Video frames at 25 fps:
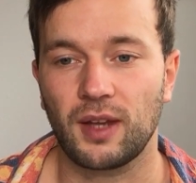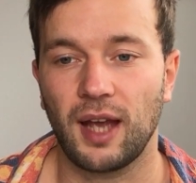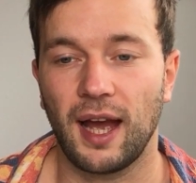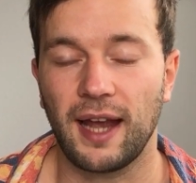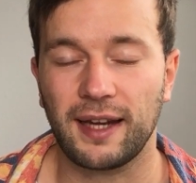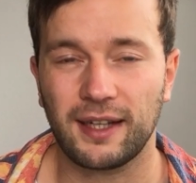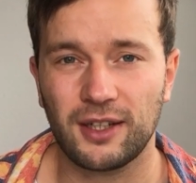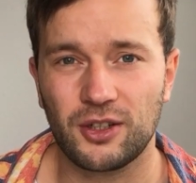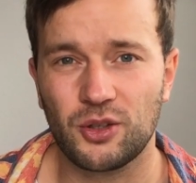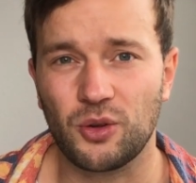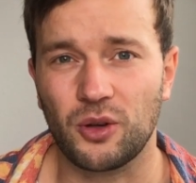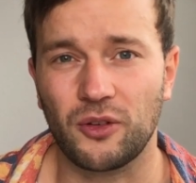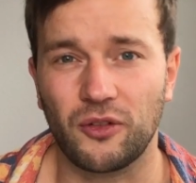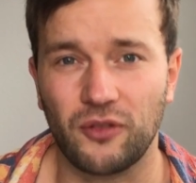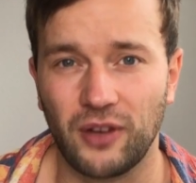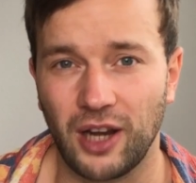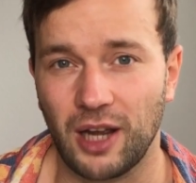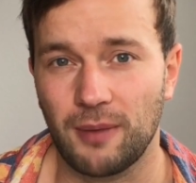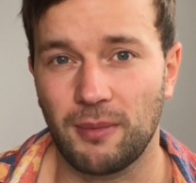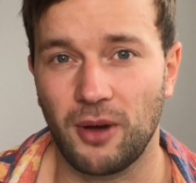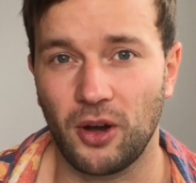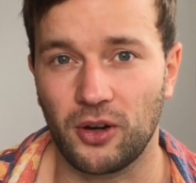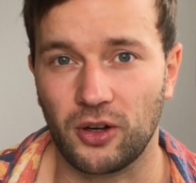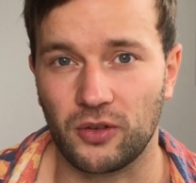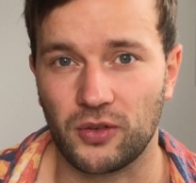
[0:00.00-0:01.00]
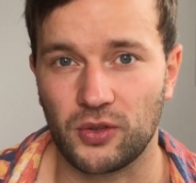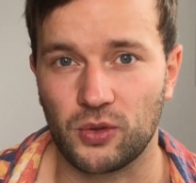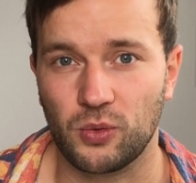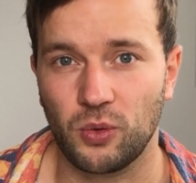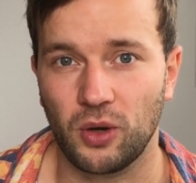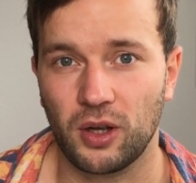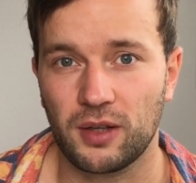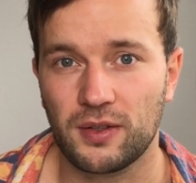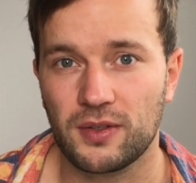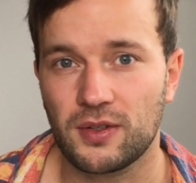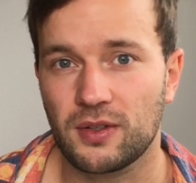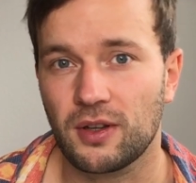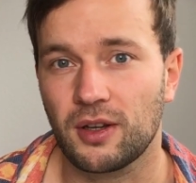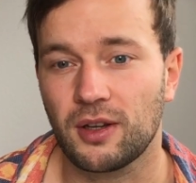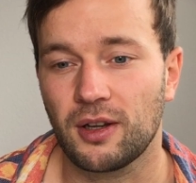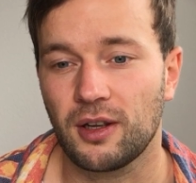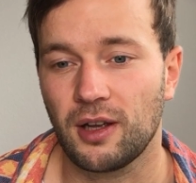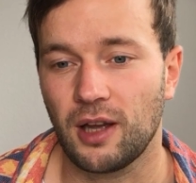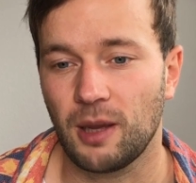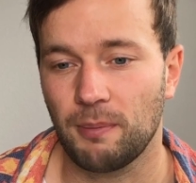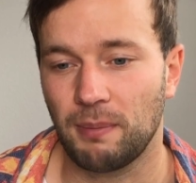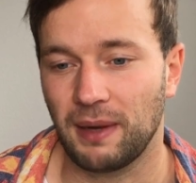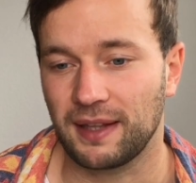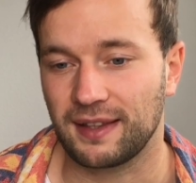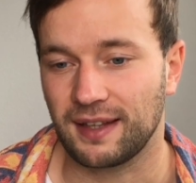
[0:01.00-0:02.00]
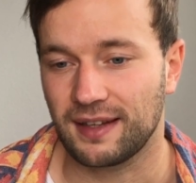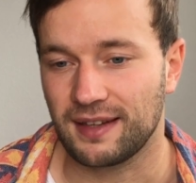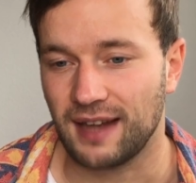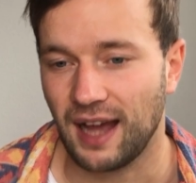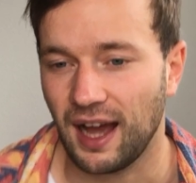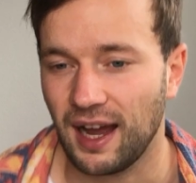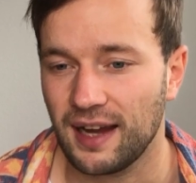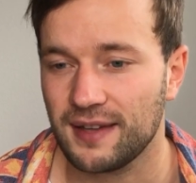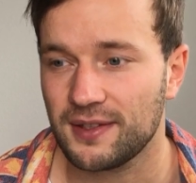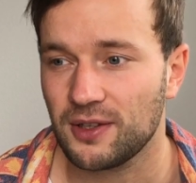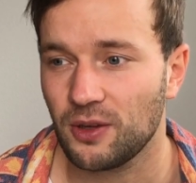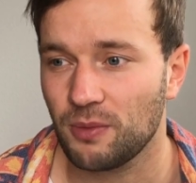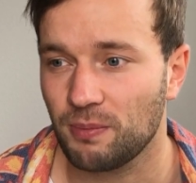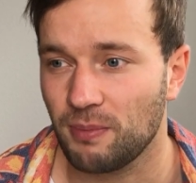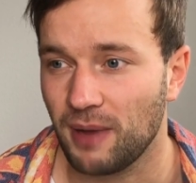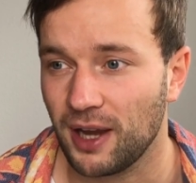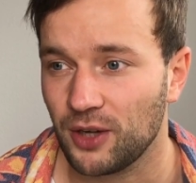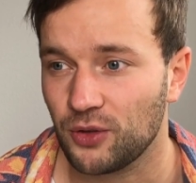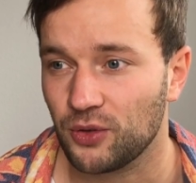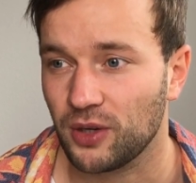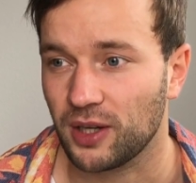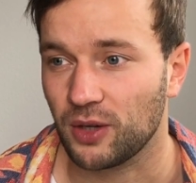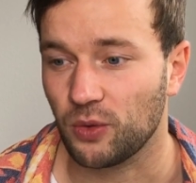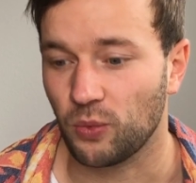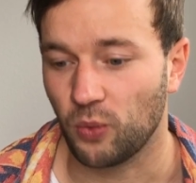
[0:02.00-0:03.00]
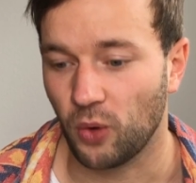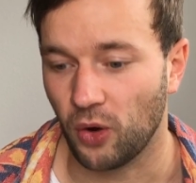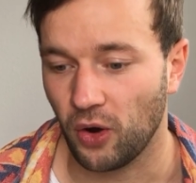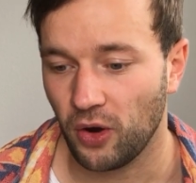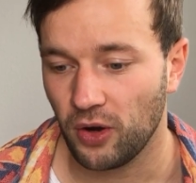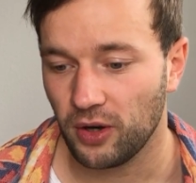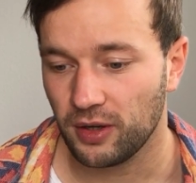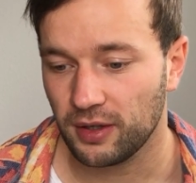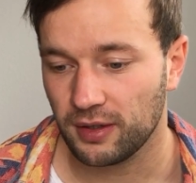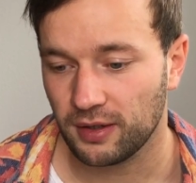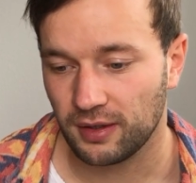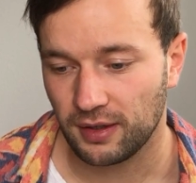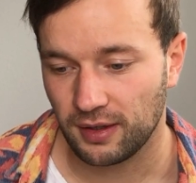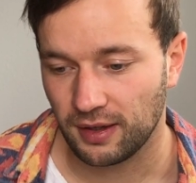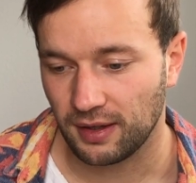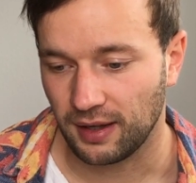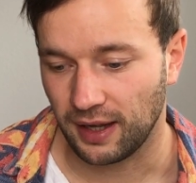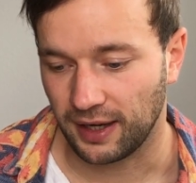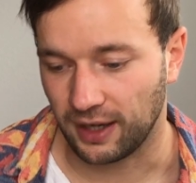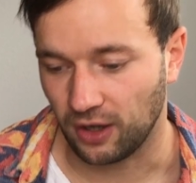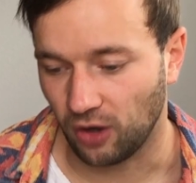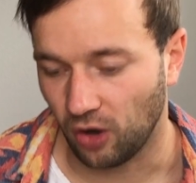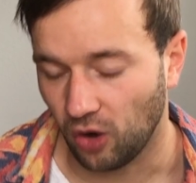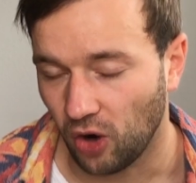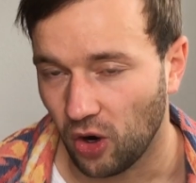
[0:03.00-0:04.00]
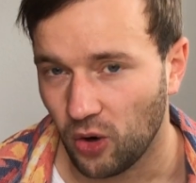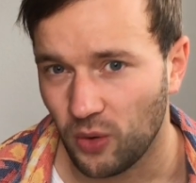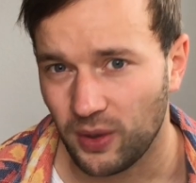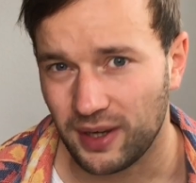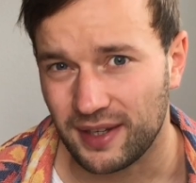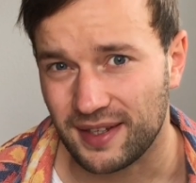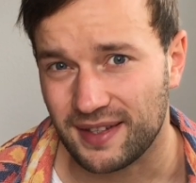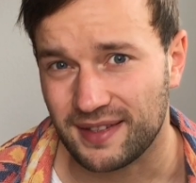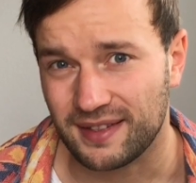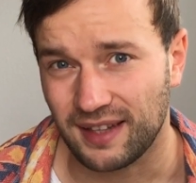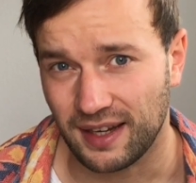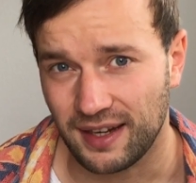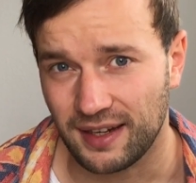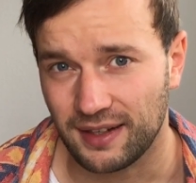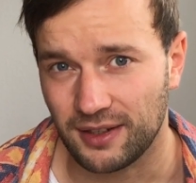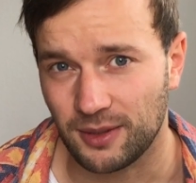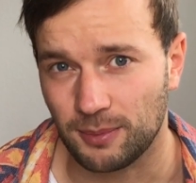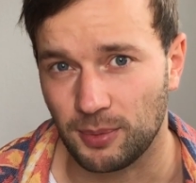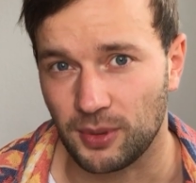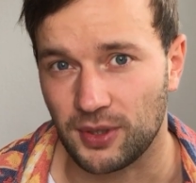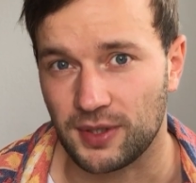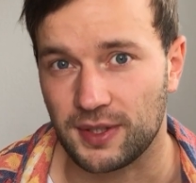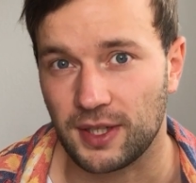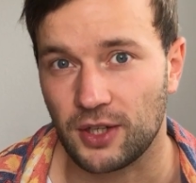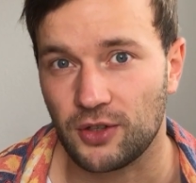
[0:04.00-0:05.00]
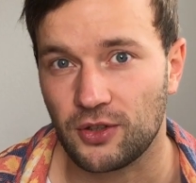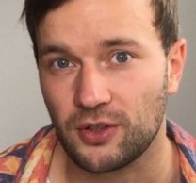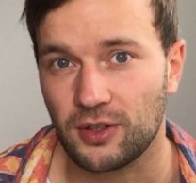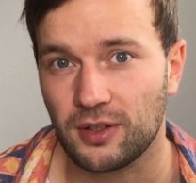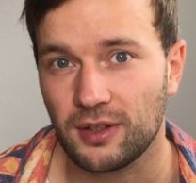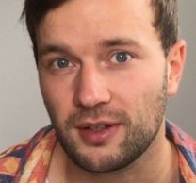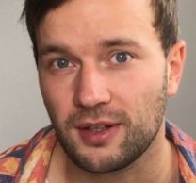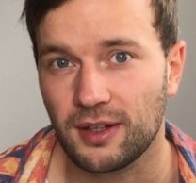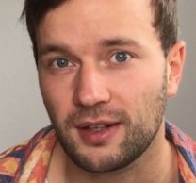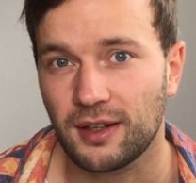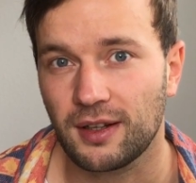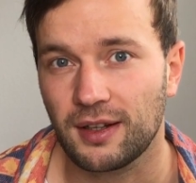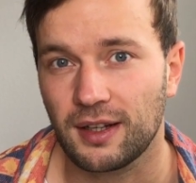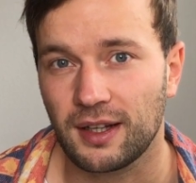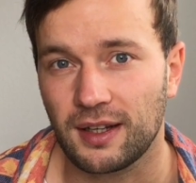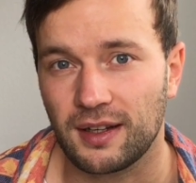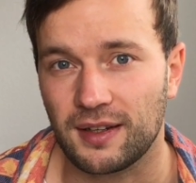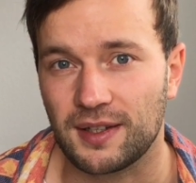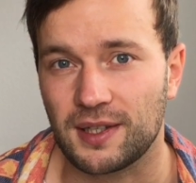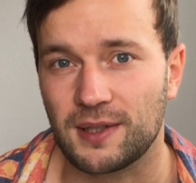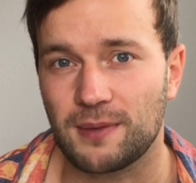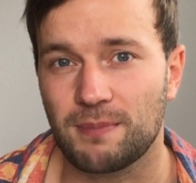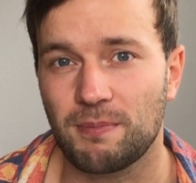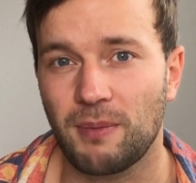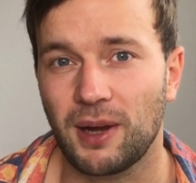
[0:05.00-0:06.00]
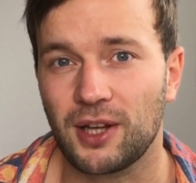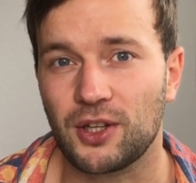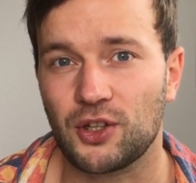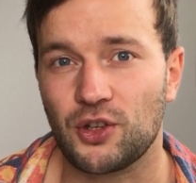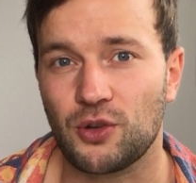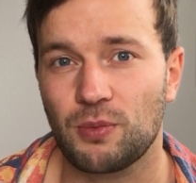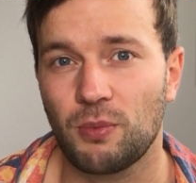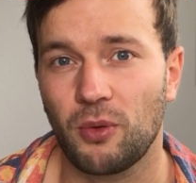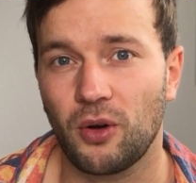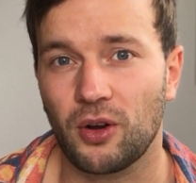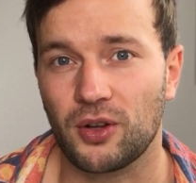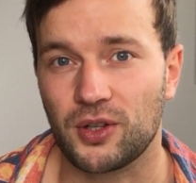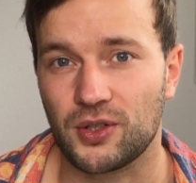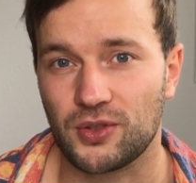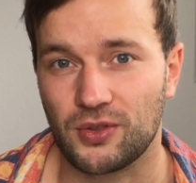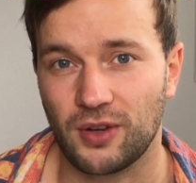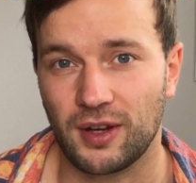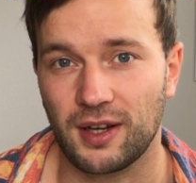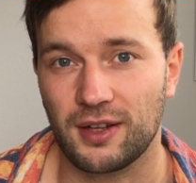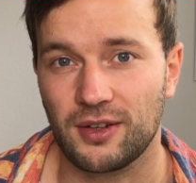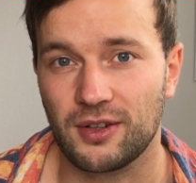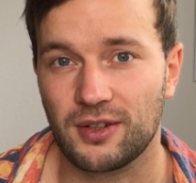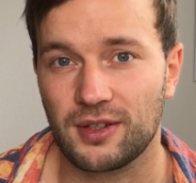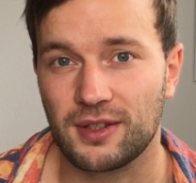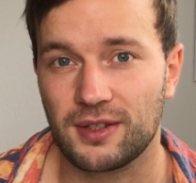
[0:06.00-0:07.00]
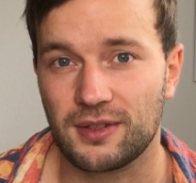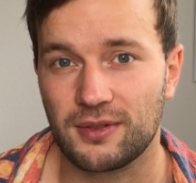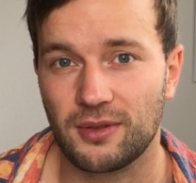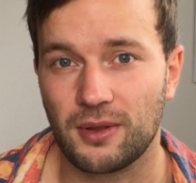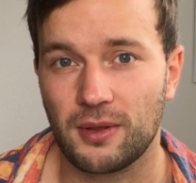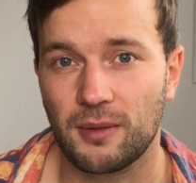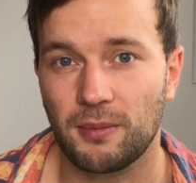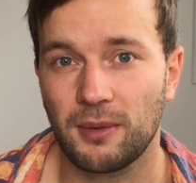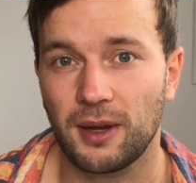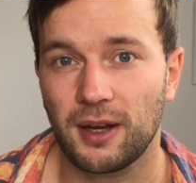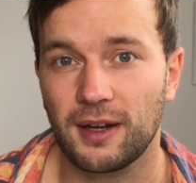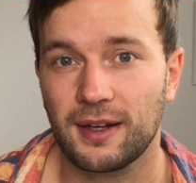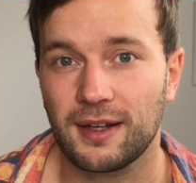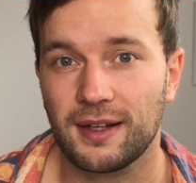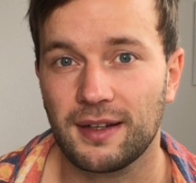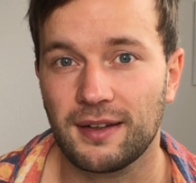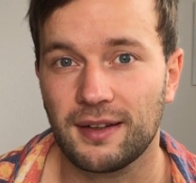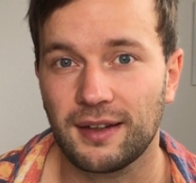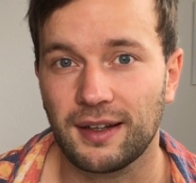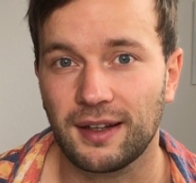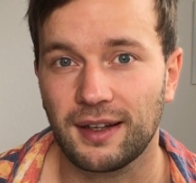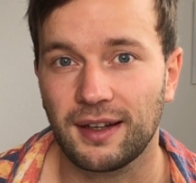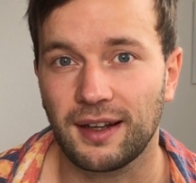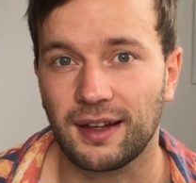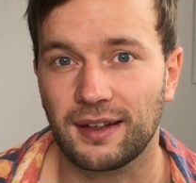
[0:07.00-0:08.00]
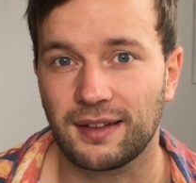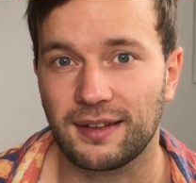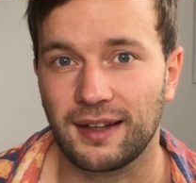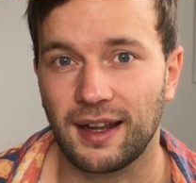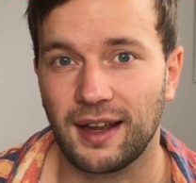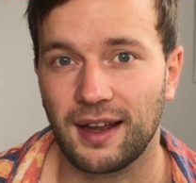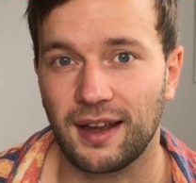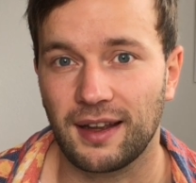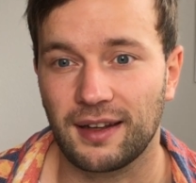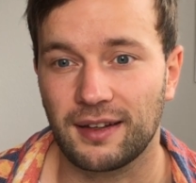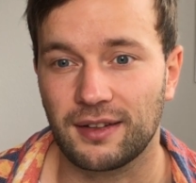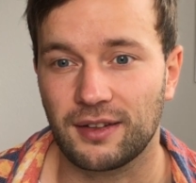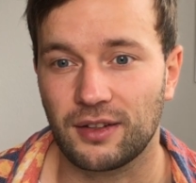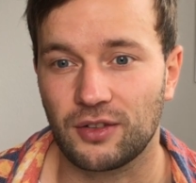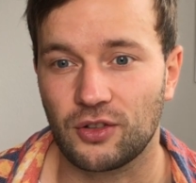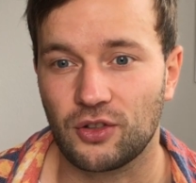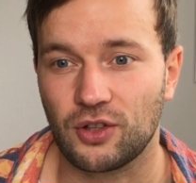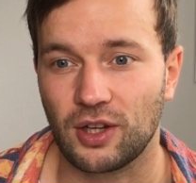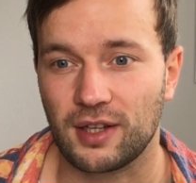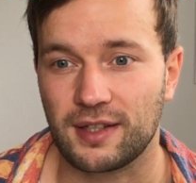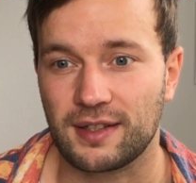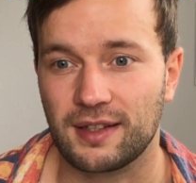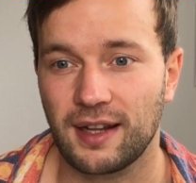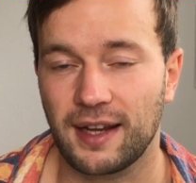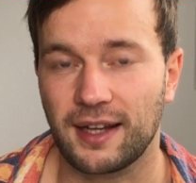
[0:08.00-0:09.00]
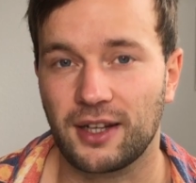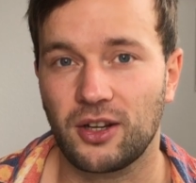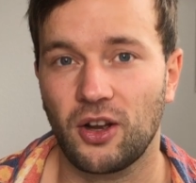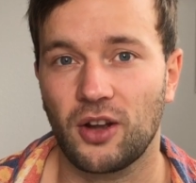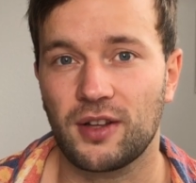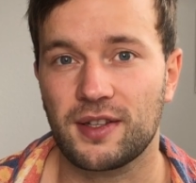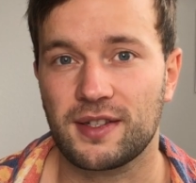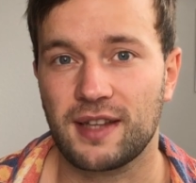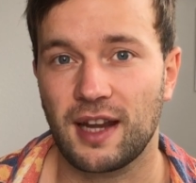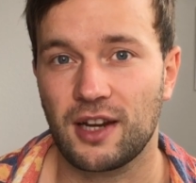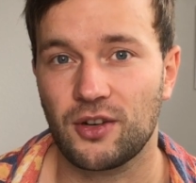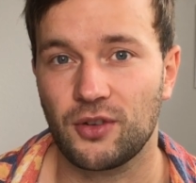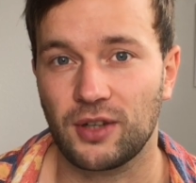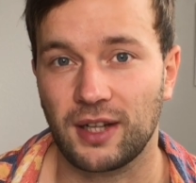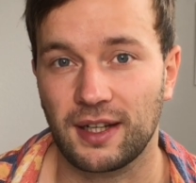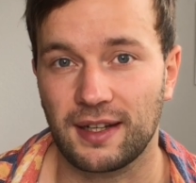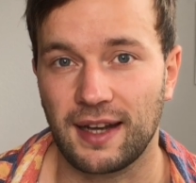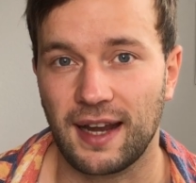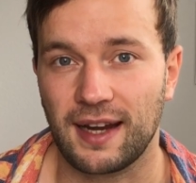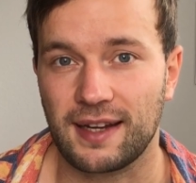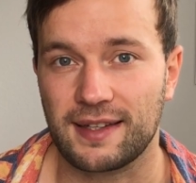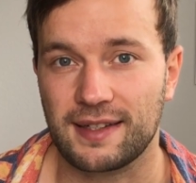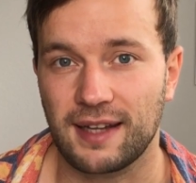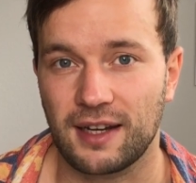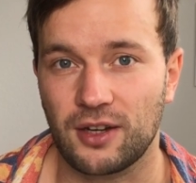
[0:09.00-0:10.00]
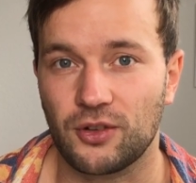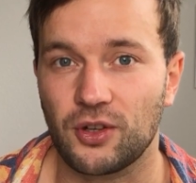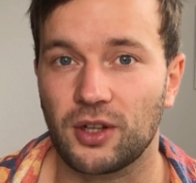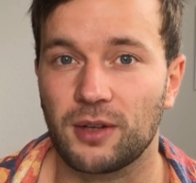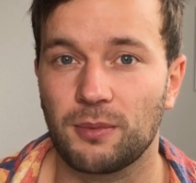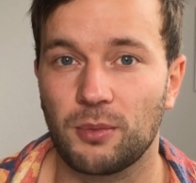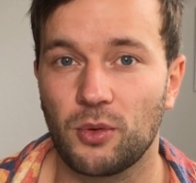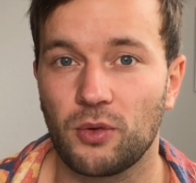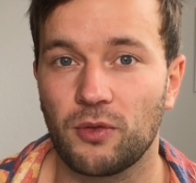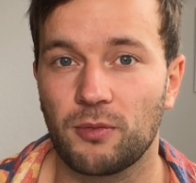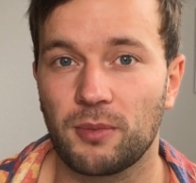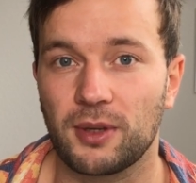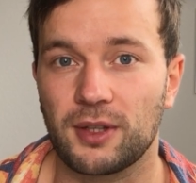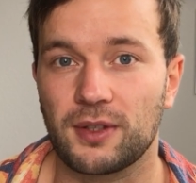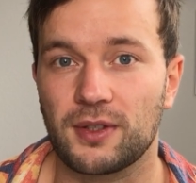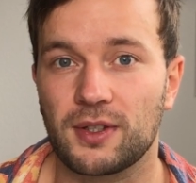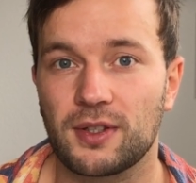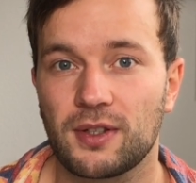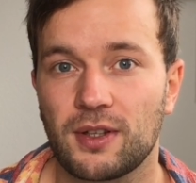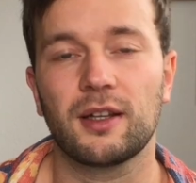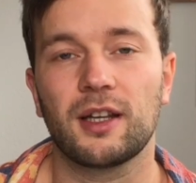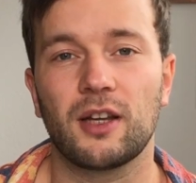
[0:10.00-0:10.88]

I can do a fair amount of squats, but that isometric work, like always staying in position, is much more strenuous to the body than just like concentric and eccentric movements.